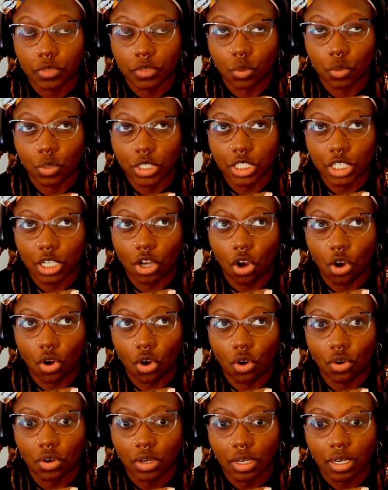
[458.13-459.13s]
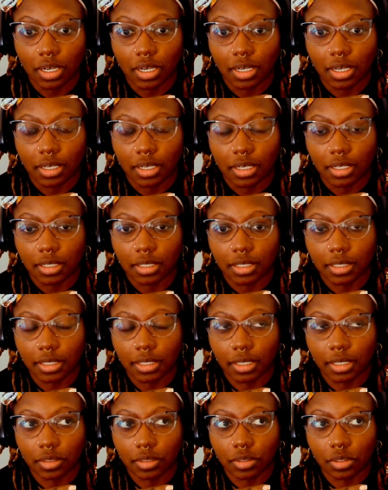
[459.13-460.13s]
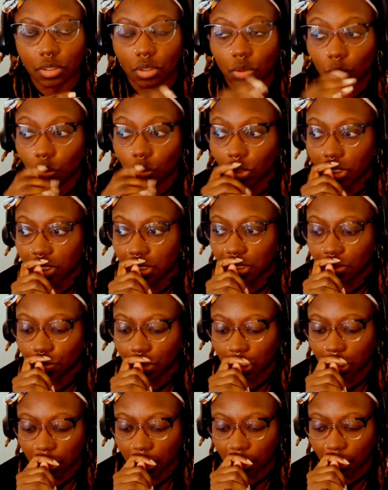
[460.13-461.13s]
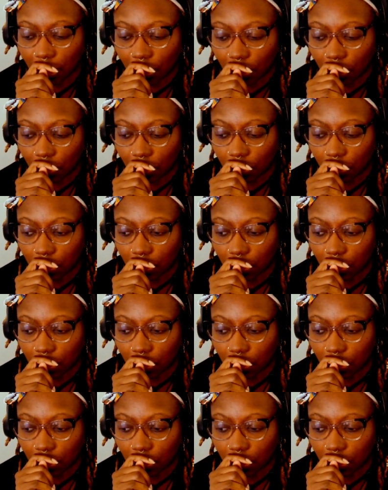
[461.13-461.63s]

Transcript: what's it called? Oh, what is it called?